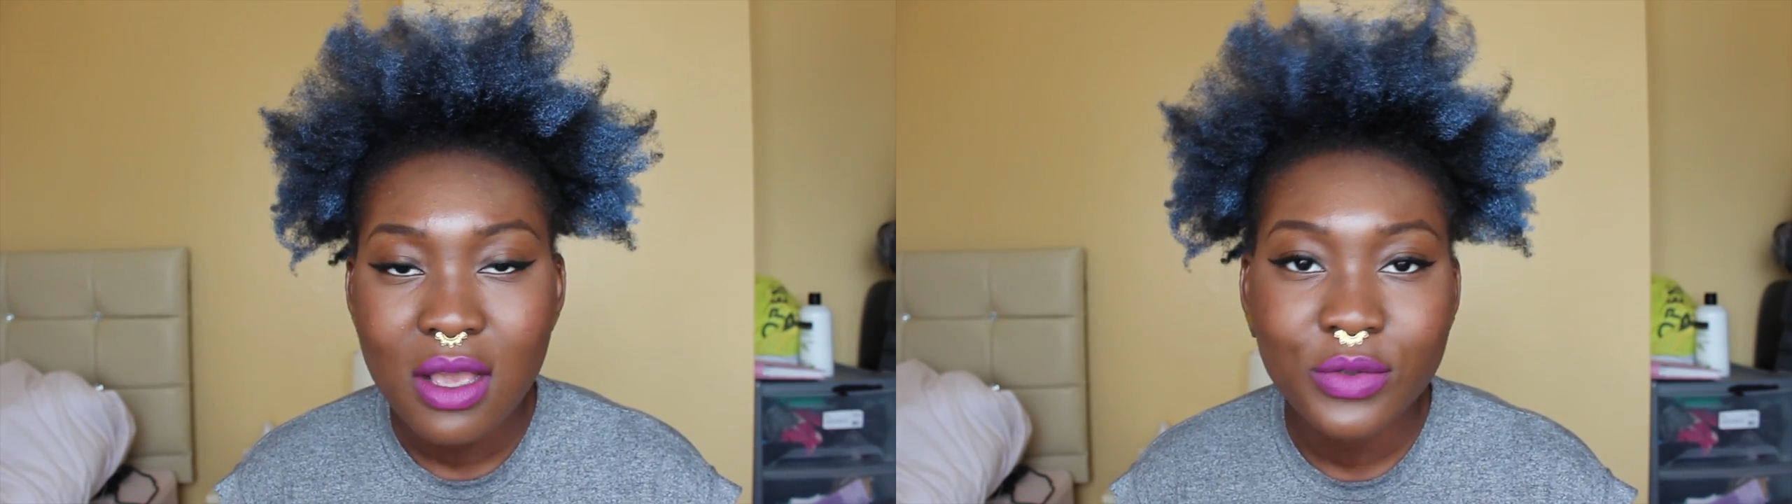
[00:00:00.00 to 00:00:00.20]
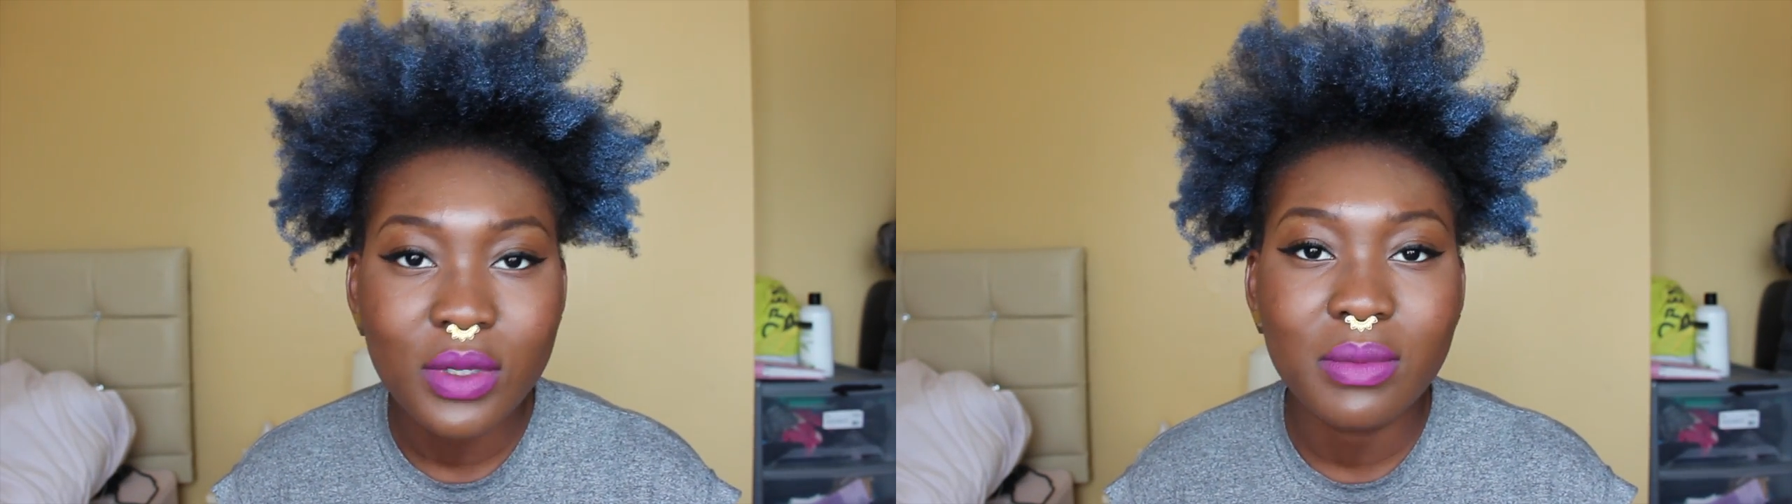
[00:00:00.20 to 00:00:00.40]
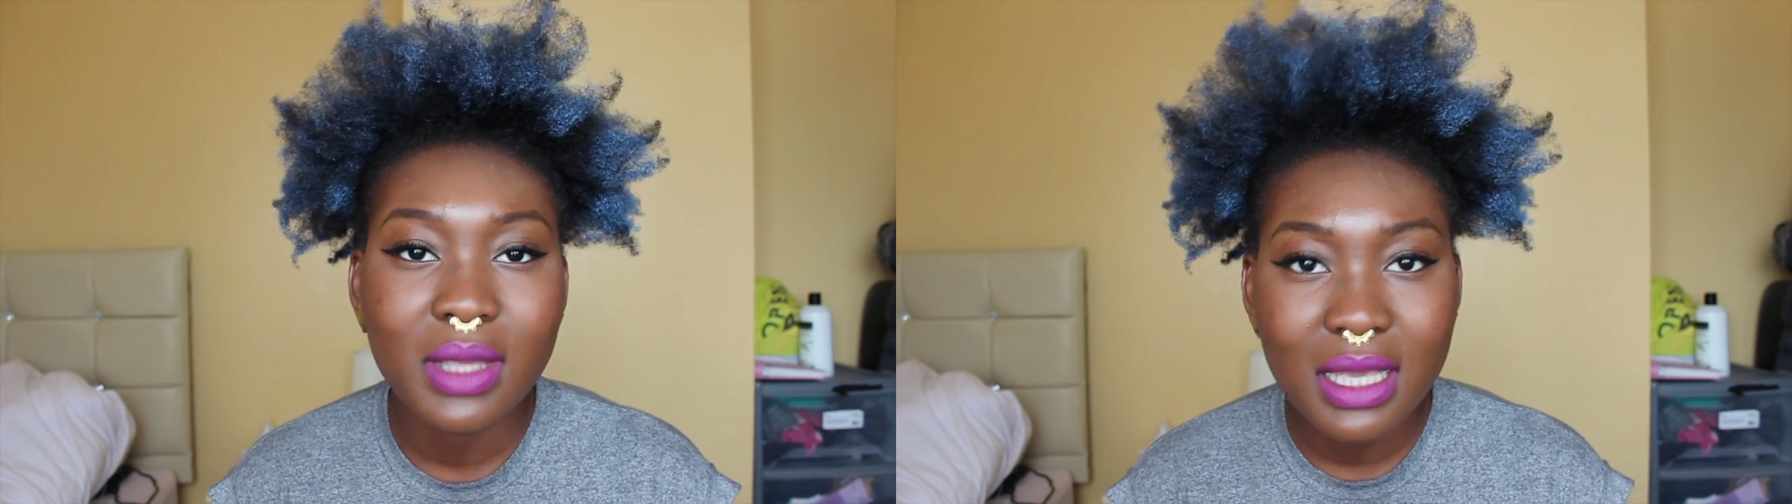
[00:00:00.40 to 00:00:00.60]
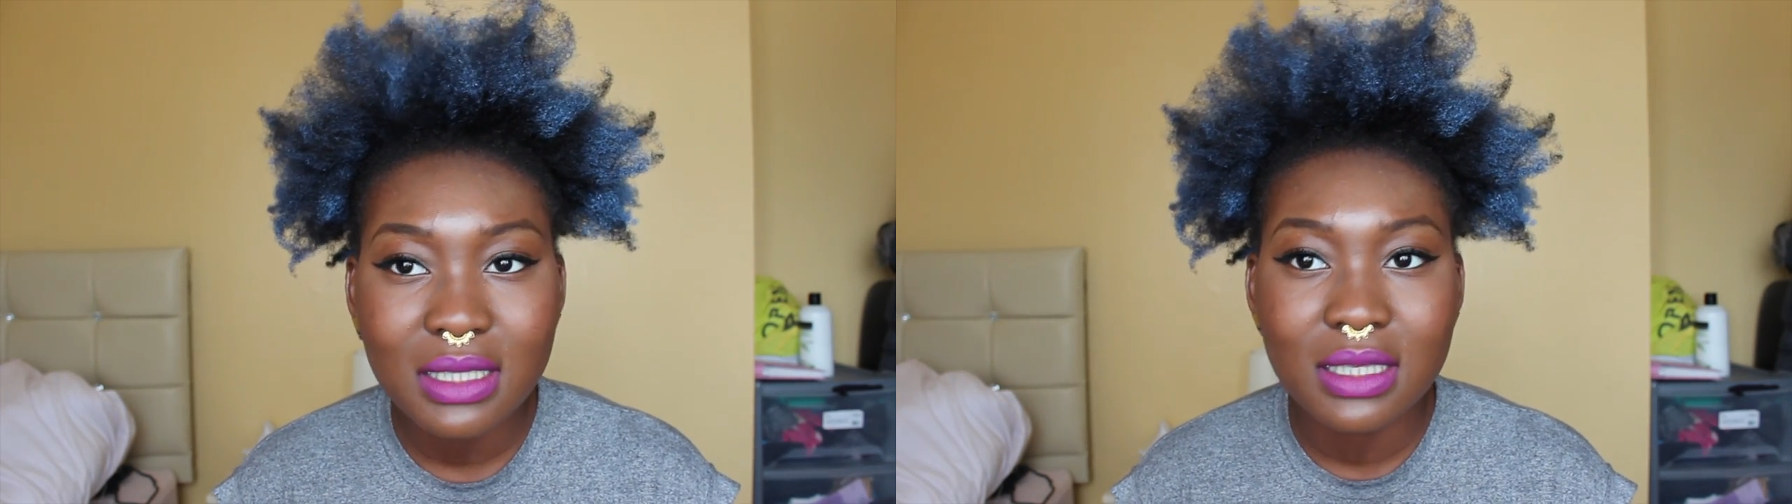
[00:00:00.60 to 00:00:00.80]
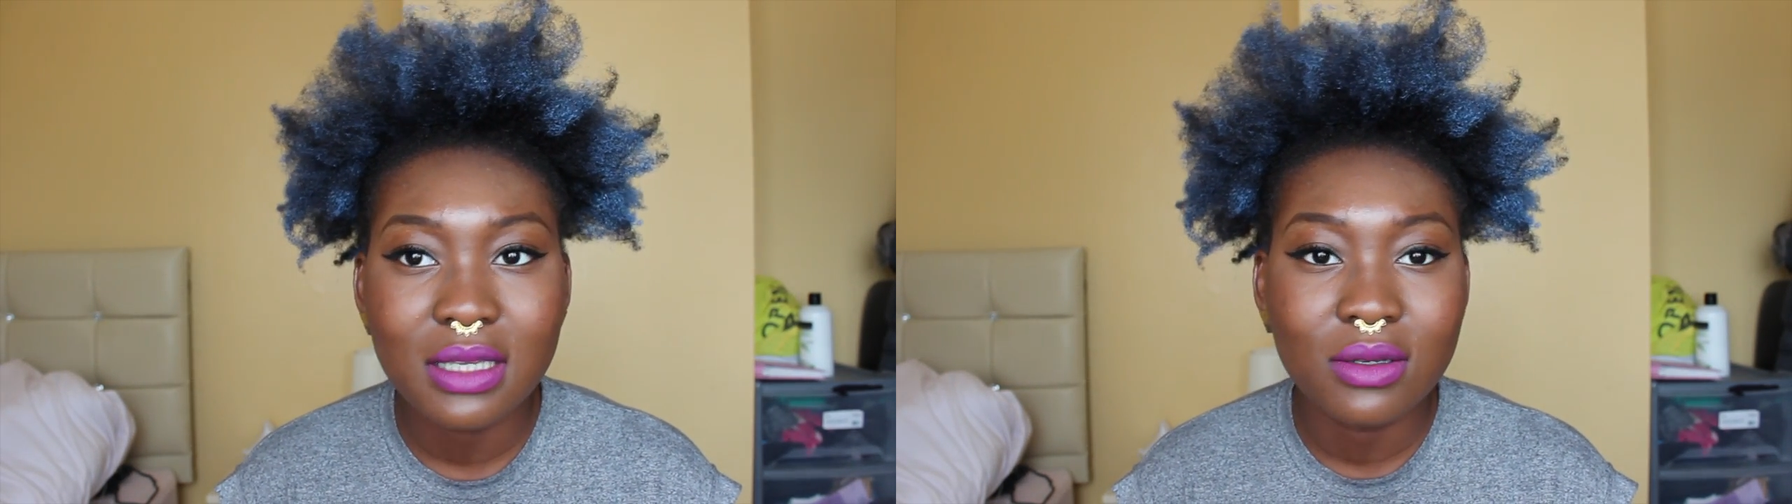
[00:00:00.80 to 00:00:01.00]
so I'm
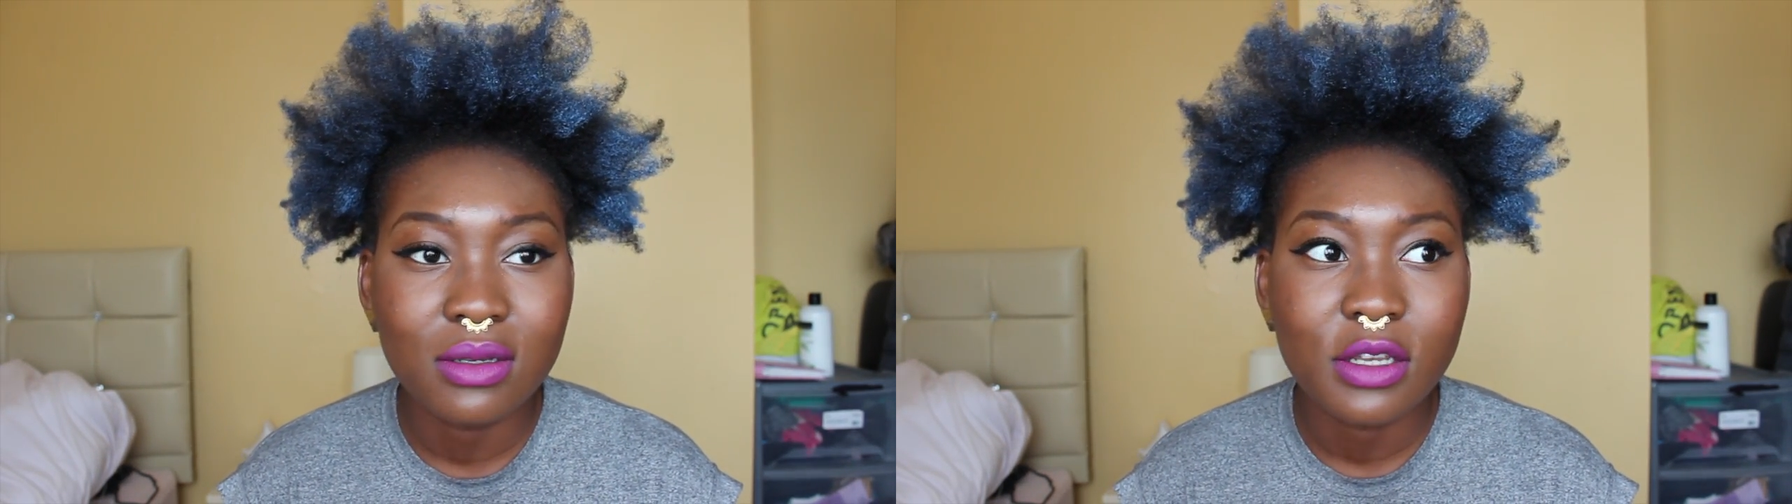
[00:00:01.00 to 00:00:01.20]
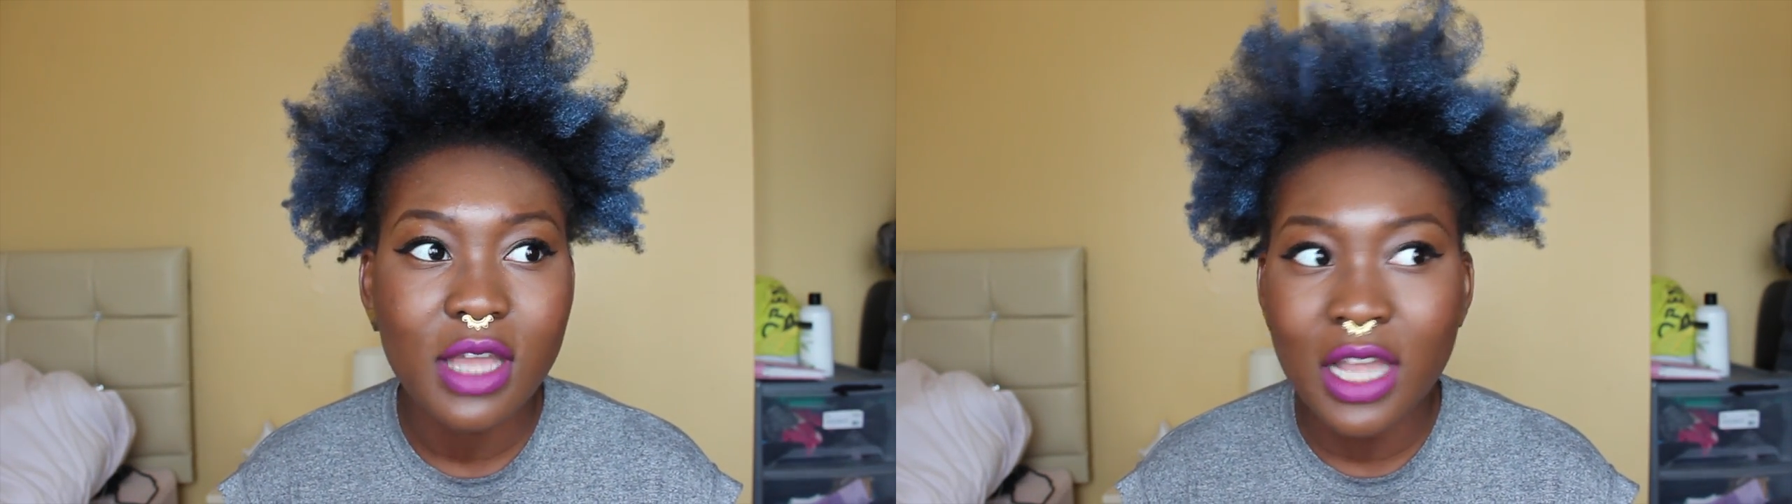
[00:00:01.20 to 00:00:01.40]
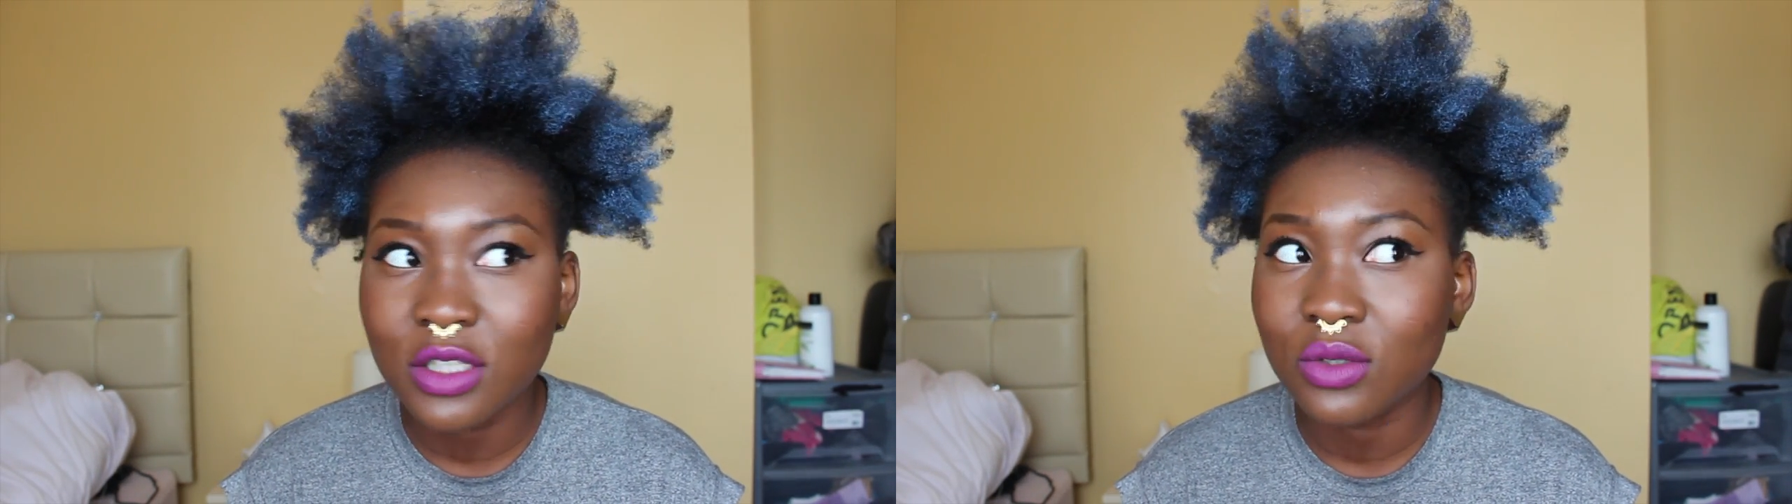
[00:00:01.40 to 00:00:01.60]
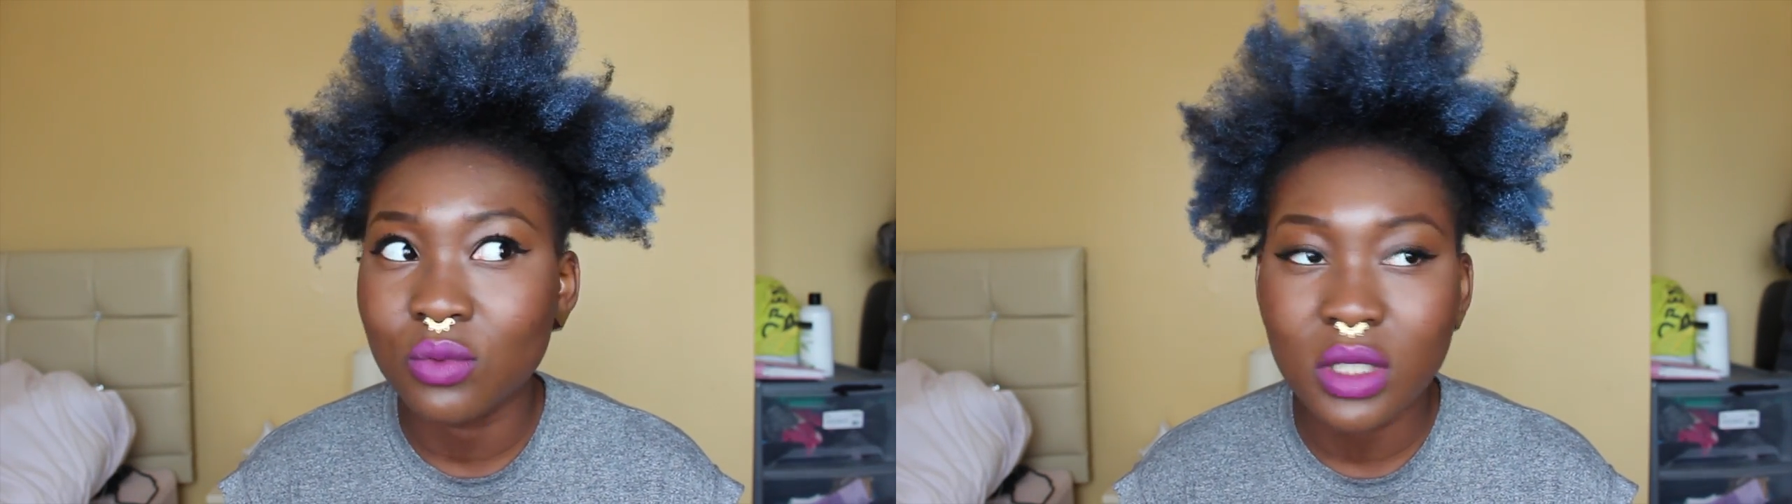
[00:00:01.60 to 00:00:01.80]
guessing I just